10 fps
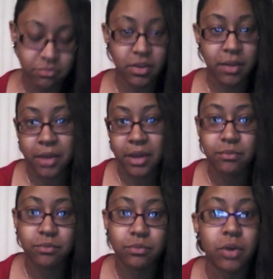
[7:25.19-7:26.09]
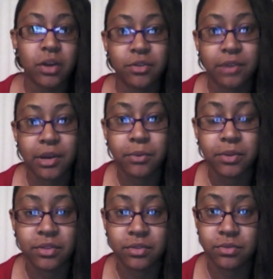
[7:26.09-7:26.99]
I'm not walking around with
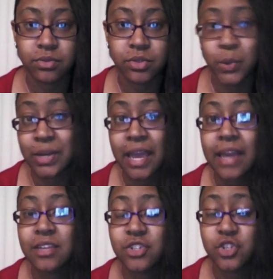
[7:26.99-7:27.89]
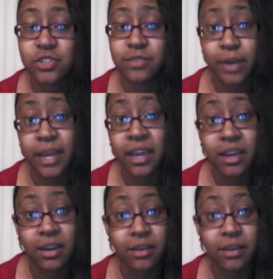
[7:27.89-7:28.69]
28 inches of wet hair.